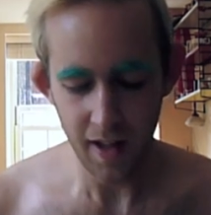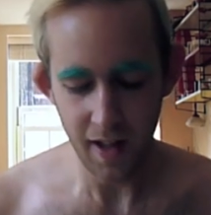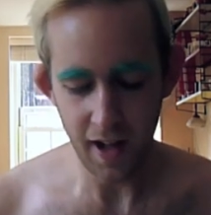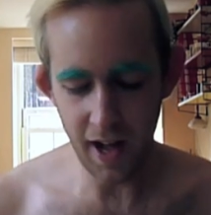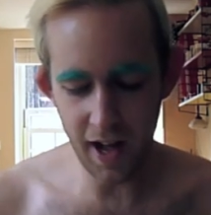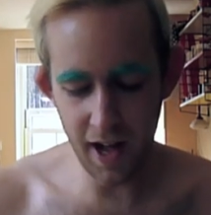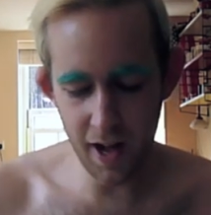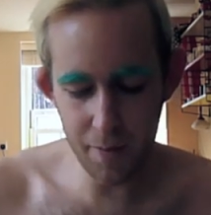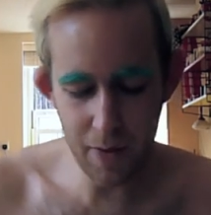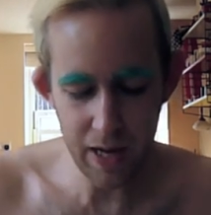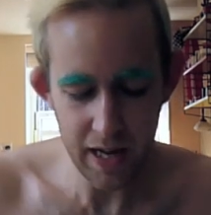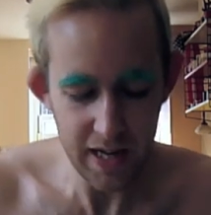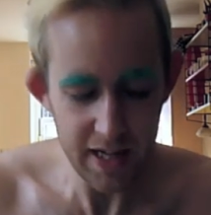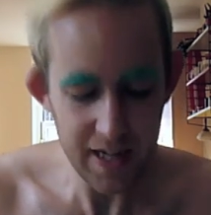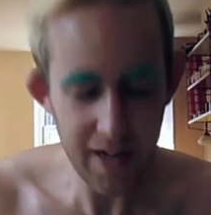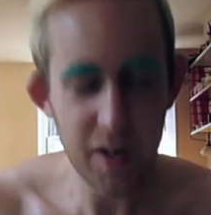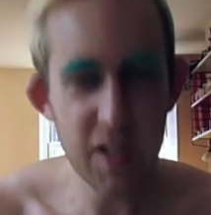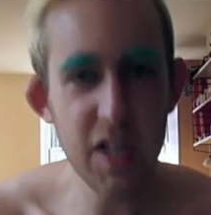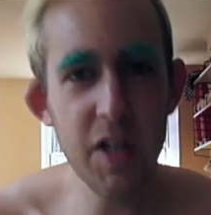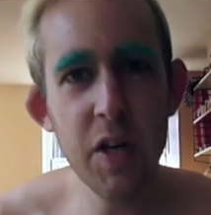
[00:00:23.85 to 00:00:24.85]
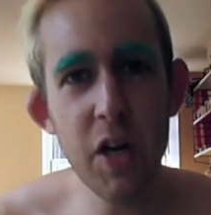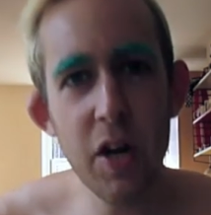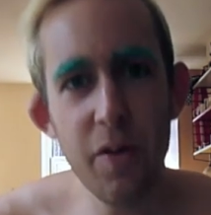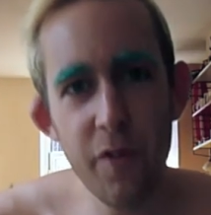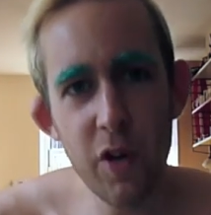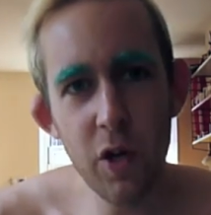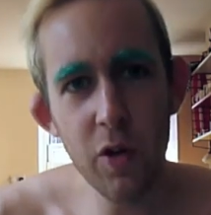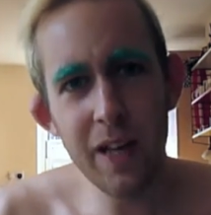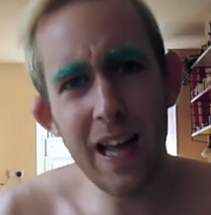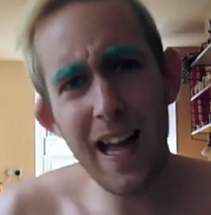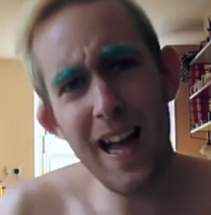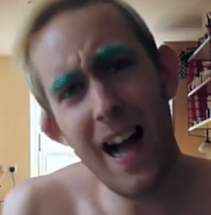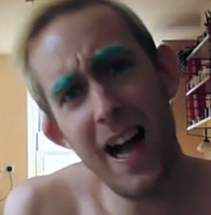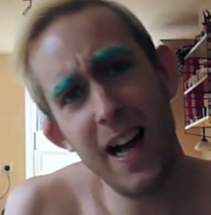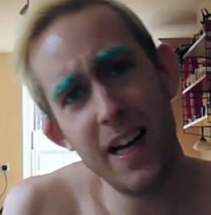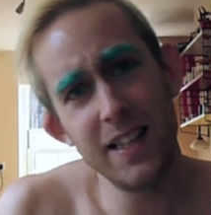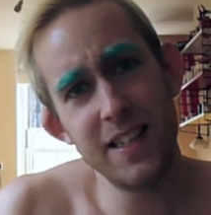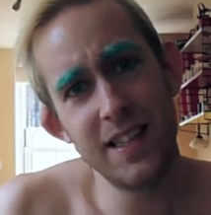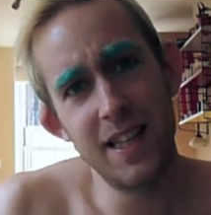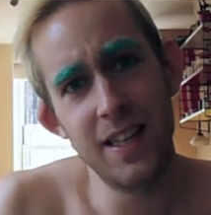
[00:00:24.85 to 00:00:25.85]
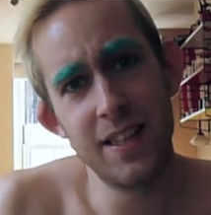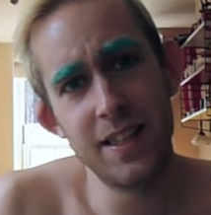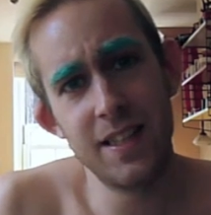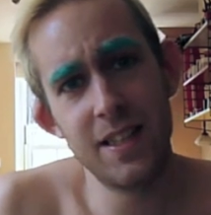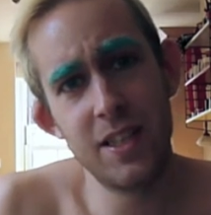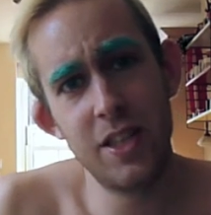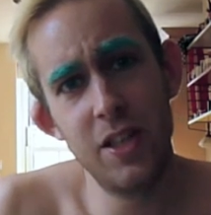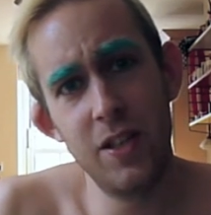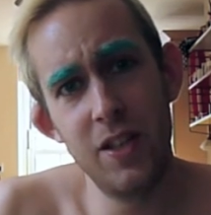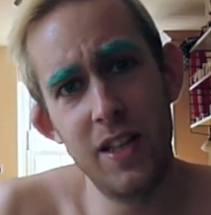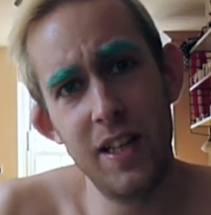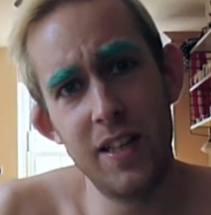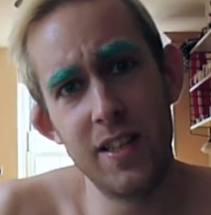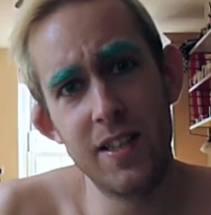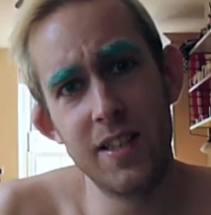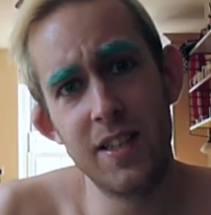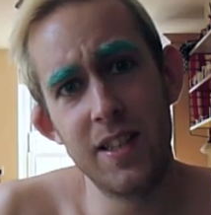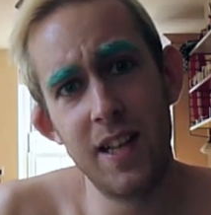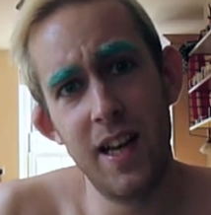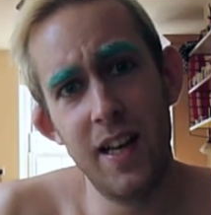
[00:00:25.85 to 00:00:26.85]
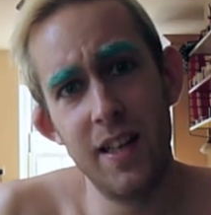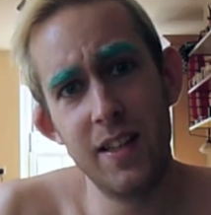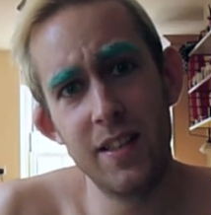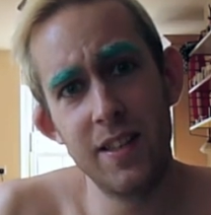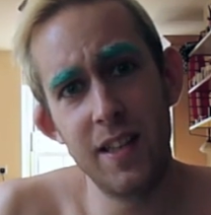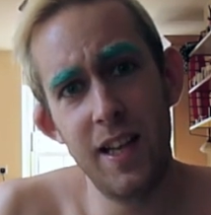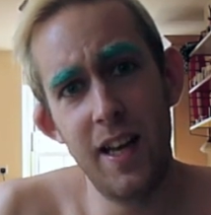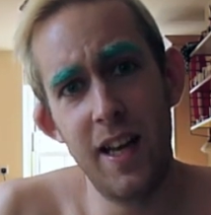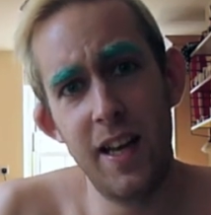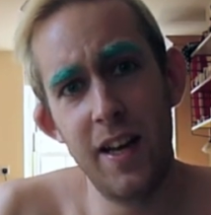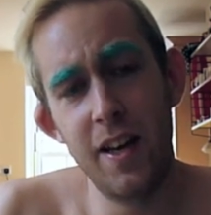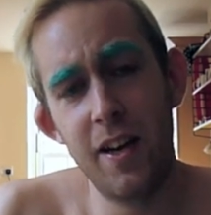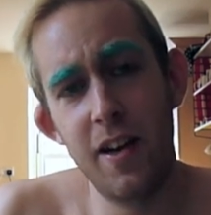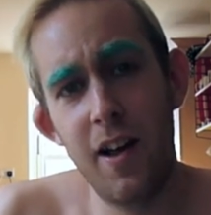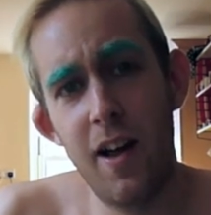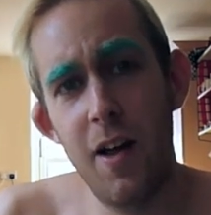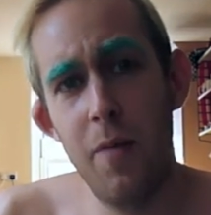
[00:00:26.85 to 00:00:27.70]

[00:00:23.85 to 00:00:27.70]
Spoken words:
Now I don't know if you'll get access to the internet in